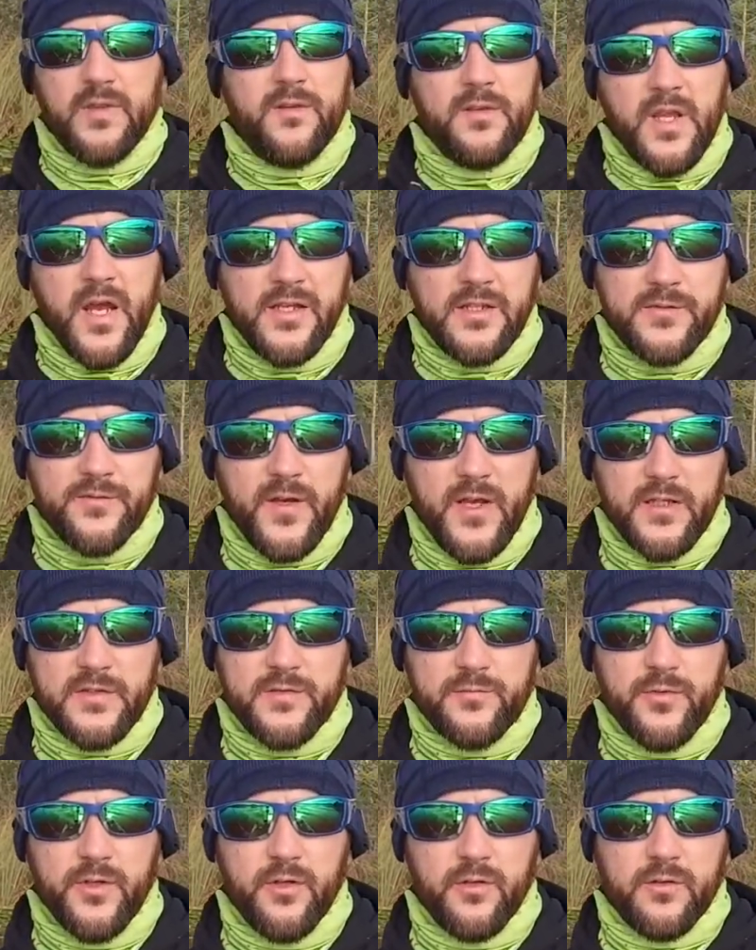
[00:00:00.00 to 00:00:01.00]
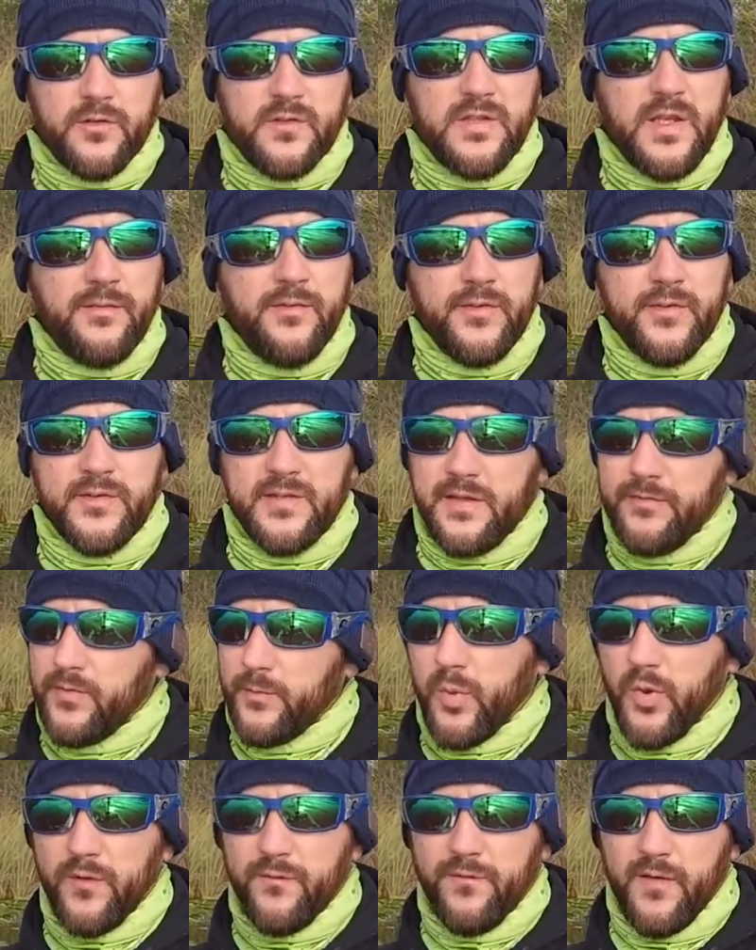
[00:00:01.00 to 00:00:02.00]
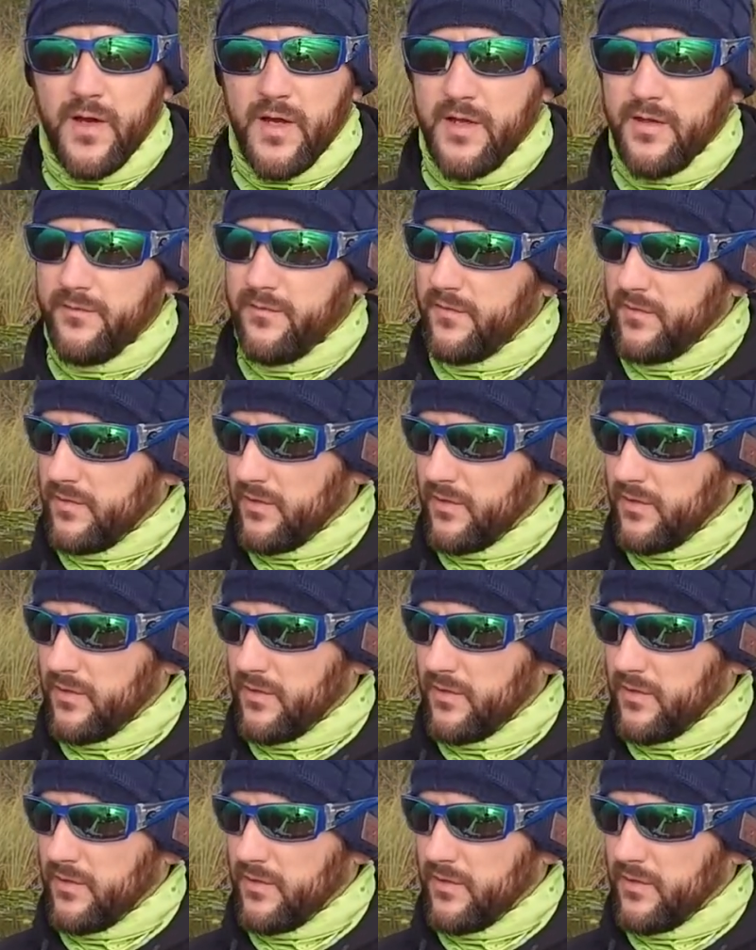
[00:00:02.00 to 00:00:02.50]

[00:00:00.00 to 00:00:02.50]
Nice fast reel, 7.5.